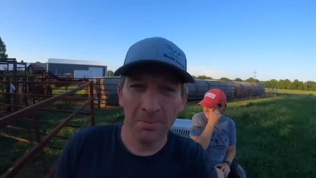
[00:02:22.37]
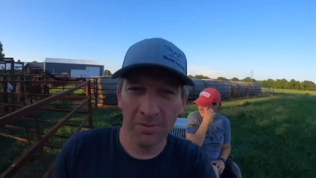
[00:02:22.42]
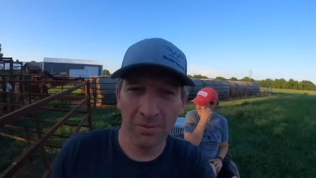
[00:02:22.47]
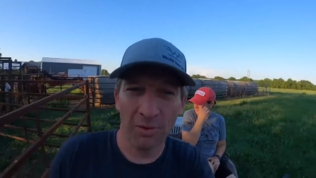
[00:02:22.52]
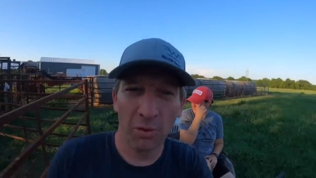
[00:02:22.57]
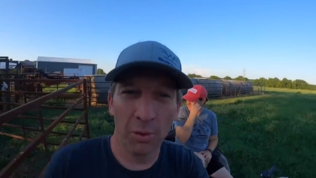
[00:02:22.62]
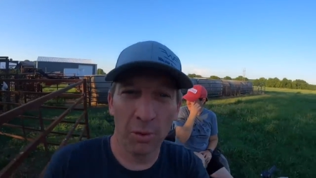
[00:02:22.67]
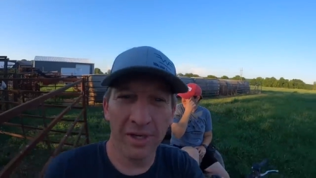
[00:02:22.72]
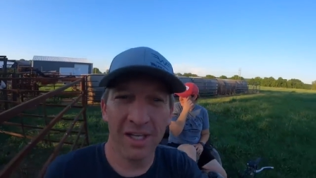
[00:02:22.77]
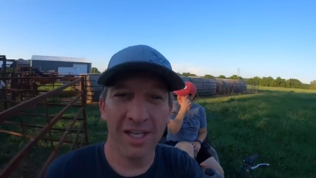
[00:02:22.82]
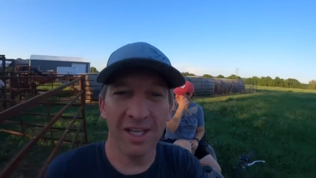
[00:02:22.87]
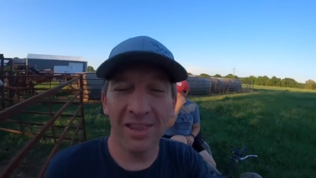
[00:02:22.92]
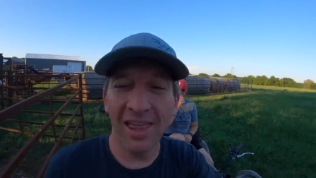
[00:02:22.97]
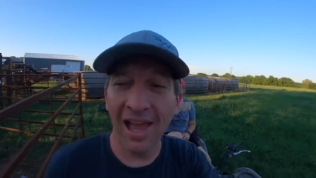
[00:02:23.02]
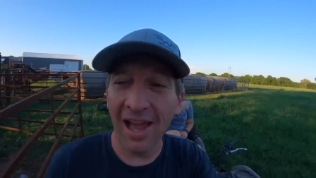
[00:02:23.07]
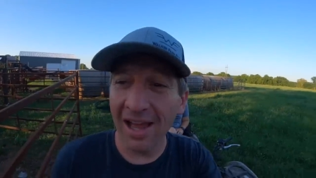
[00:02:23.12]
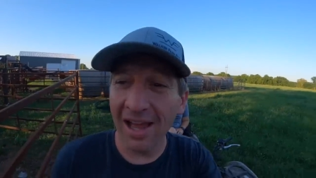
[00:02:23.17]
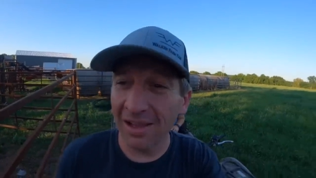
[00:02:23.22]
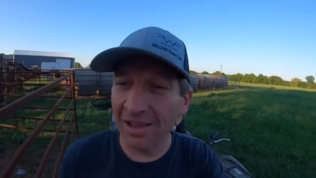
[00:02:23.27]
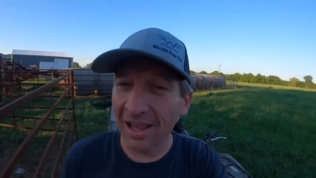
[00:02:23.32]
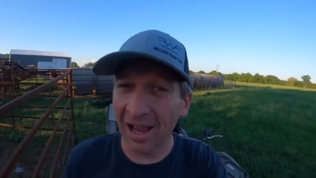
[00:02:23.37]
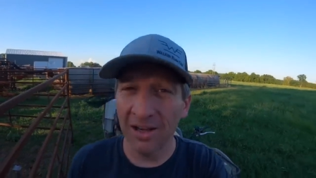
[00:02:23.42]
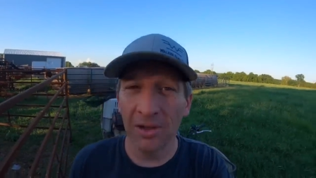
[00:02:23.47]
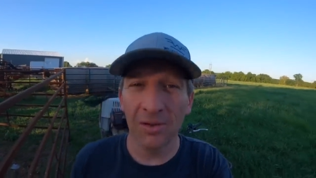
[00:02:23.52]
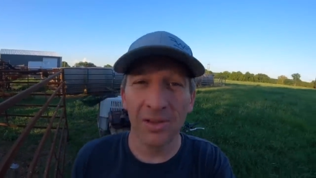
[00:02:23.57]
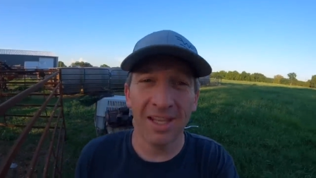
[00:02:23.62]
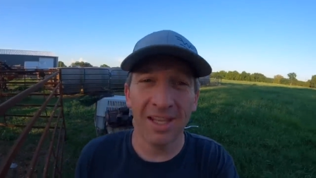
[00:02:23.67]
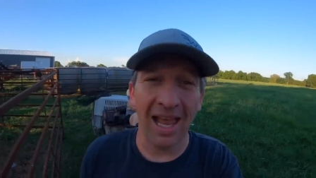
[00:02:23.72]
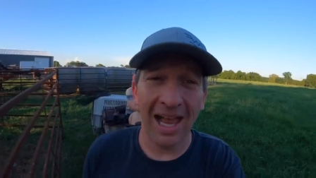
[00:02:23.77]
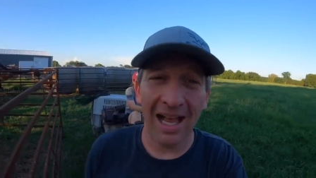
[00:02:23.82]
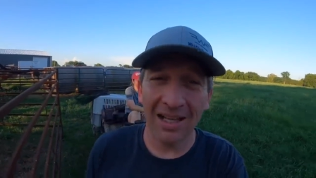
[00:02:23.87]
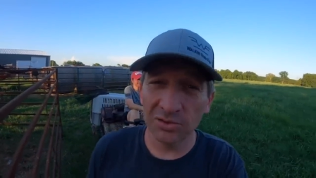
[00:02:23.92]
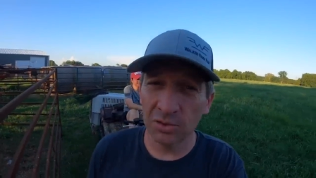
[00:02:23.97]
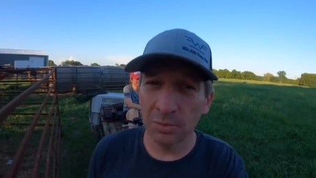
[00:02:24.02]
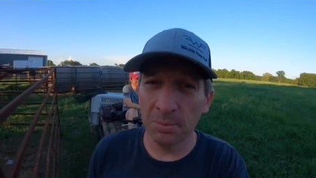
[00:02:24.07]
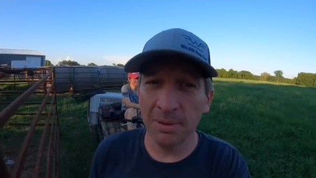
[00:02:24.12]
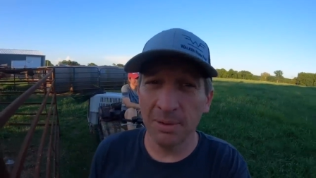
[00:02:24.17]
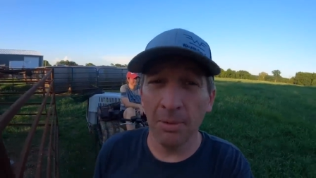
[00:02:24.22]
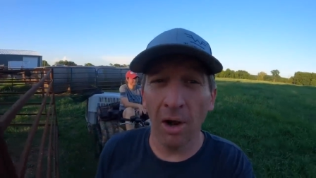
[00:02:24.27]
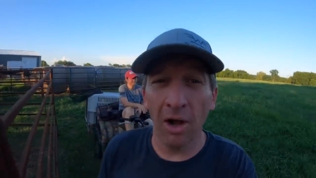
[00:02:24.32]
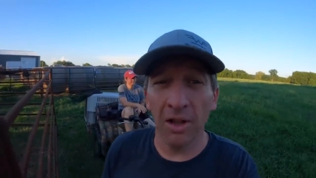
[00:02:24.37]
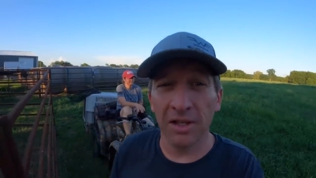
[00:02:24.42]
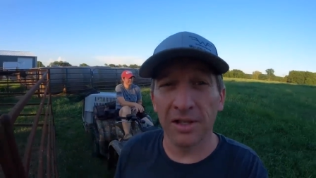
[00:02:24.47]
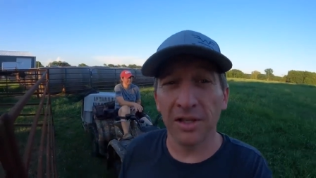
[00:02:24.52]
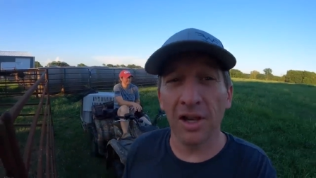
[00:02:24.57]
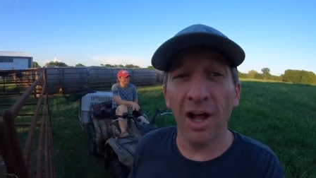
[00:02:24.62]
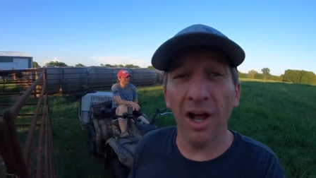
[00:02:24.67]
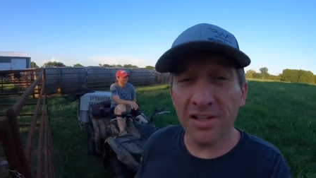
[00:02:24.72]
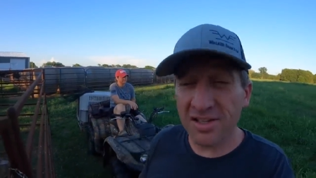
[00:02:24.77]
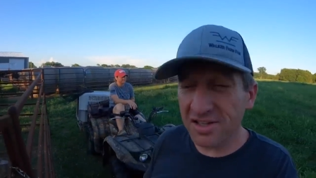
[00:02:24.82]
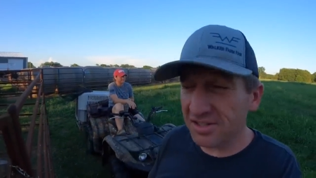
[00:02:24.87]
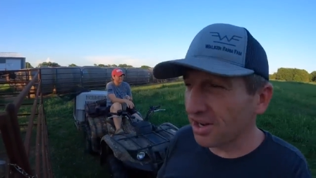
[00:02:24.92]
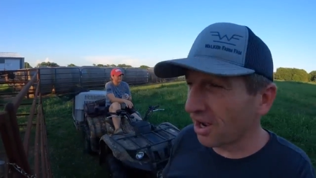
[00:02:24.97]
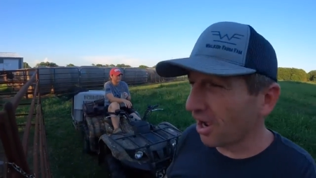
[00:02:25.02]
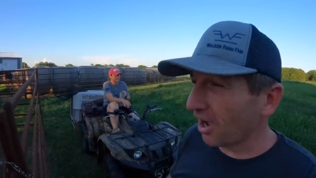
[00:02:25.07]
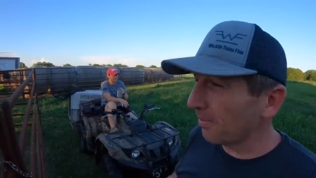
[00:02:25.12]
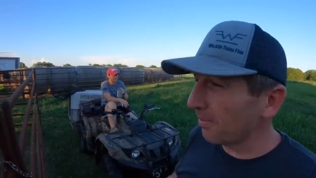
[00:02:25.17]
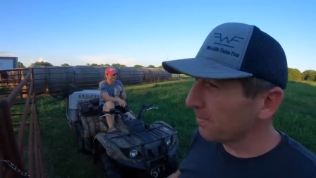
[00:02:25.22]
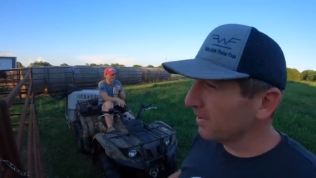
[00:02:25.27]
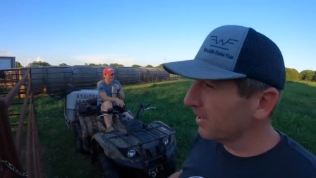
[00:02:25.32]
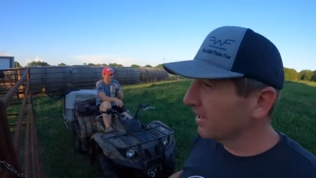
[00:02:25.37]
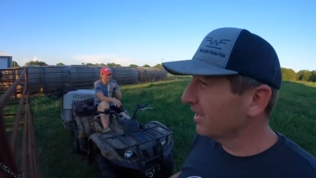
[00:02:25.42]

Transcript: before we did that, I knew the cows would be bawling nonstop